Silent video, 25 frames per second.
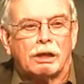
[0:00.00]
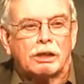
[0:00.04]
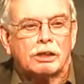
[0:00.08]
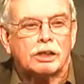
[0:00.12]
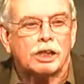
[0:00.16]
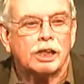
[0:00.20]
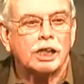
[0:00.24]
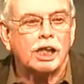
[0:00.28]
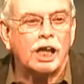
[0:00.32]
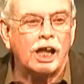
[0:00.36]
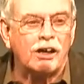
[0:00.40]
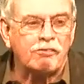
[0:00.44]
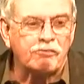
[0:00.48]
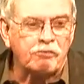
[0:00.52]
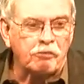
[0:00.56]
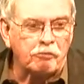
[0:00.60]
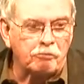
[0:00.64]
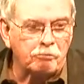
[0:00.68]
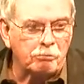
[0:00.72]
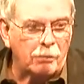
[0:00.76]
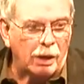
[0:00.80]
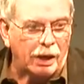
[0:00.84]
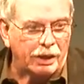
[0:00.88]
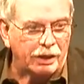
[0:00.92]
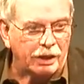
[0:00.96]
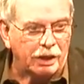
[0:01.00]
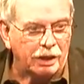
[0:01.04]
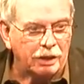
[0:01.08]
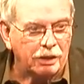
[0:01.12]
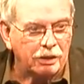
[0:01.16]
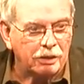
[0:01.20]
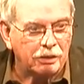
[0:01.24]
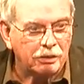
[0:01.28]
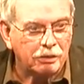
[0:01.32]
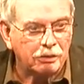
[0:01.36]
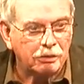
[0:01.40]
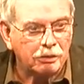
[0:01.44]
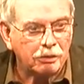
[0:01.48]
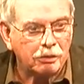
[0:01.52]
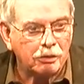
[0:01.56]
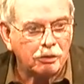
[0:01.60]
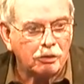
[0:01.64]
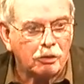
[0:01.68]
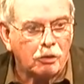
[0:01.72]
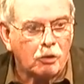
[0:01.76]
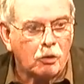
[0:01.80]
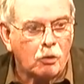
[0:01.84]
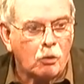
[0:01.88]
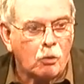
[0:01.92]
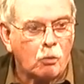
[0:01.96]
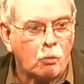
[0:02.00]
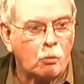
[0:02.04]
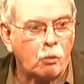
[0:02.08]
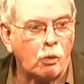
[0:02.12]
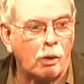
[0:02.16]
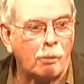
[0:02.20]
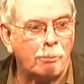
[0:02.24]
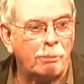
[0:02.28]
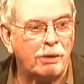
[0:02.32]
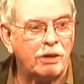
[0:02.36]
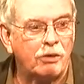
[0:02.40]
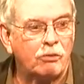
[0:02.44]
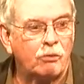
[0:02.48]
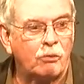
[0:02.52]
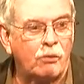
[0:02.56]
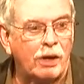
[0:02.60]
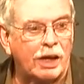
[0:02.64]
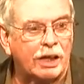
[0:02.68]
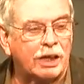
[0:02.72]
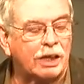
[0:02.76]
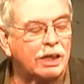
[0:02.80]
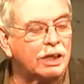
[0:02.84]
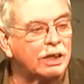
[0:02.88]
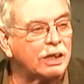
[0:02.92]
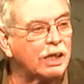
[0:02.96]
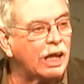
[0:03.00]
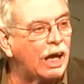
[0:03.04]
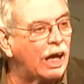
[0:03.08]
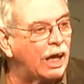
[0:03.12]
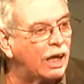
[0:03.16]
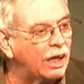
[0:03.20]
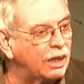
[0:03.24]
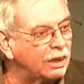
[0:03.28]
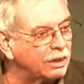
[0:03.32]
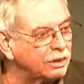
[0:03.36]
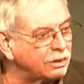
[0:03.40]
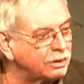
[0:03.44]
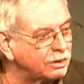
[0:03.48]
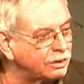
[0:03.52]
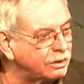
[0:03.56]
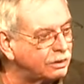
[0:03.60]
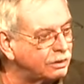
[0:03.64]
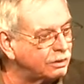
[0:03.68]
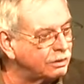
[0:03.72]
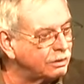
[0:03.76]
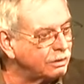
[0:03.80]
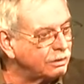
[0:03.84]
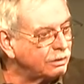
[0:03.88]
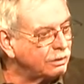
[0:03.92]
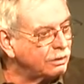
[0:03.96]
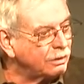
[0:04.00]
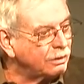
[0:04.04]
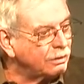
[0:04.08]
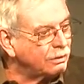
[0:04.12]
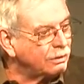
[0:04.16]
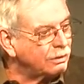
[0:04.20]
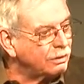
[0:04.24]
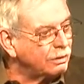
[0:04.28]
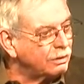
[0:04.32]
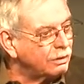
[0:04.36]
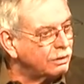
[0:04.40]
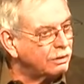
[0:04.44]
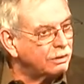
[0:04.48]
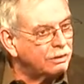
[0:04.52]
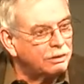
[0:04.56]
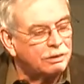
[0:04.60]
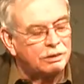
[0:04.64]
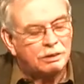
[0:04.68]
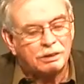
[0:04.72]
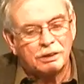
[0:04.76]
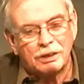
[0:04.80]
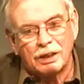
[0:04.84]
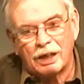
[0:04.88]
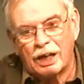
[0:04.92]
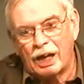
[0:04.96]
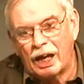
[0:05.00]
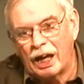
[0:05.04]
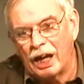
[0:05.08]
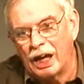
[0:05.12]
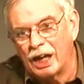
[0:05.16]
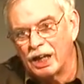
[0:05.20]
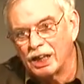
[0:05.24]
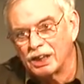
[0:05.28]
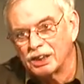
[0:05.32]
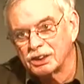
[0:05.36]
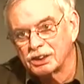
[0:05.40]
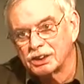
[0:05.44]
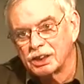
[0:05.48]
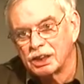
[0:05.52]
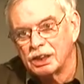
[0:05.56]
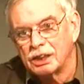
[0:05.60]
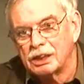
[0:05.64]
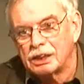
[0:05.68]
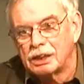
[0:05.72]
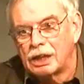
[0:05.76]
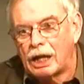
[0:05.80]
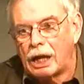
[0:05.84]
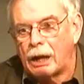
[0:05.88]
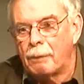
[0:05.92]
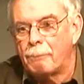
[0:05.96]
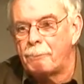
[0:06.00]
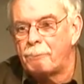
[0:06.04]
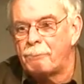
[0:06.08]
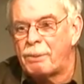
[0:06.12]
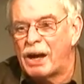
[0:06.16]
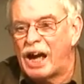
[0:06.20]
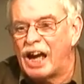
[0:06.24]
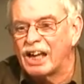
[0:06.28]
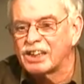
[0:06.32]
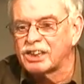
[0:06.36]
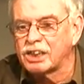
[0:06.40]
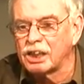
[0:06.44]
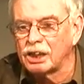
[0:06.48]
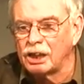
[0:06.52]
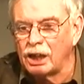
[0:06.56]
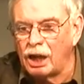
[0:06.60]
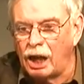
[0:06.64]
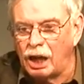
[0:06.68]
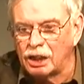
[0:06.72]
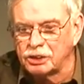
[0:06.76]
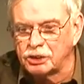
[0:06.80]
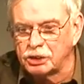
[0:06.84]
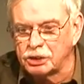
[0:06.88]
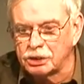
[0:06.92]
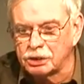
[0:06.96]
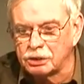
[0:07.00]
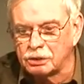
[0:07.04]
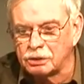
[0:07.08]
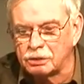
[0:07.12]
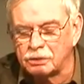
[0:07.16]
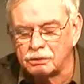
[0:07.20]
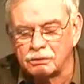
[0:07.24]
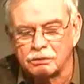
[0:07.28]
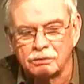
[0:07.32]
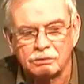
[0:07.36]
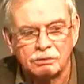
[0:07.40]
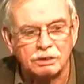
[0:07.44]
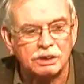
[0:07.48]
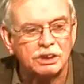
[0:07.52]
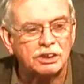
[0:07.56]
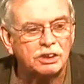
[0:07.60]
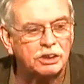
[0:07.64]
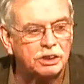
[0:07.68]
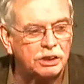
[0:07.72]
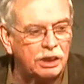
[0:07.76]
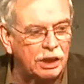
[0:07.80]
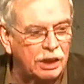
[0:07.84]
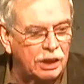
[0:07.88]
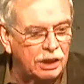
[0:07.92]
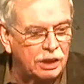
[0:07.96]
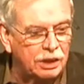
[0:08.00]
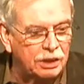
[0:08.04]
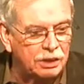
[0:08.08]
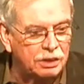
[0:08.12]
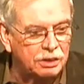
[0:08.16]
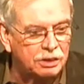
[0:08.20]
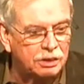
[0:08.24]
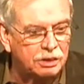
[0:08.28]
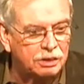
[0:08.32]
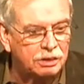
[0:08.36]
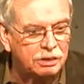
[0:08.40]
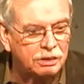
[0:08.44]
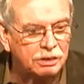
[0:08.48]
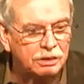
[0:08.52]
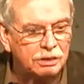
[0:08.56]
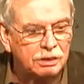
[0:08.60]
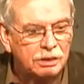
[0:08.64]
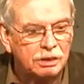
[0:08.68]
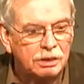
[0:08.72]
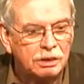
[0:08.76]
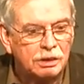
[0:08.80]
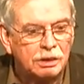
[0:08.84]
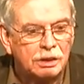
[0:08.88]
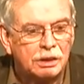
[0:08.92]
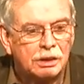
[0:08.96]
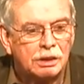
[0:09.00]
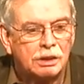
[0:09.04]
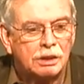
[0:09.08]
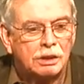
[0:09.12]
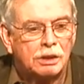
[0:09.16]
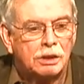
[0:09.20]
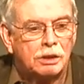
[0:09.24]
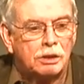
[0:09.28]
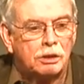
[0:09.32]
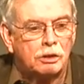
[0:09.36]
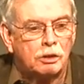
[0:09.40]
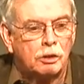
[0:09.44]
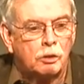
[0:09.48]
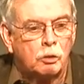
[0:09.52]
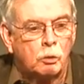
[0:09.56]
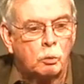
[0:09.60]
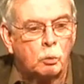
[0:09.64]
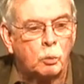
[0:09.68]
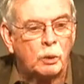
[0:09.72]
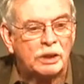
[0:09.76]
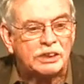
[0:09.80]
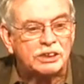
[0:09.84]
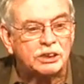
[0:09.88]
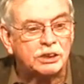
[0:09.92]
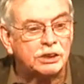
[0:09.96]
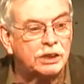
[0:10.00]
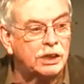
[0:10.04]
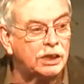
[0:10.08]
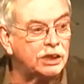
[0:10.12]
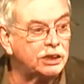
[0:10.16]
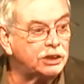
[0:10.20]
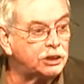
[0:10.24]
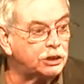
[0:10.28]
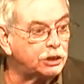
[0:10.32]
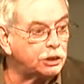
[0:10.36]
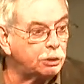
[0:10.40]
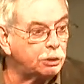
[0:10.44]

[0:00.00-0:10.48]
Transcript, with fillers: the love of money will be recognized as a pathological disease which needs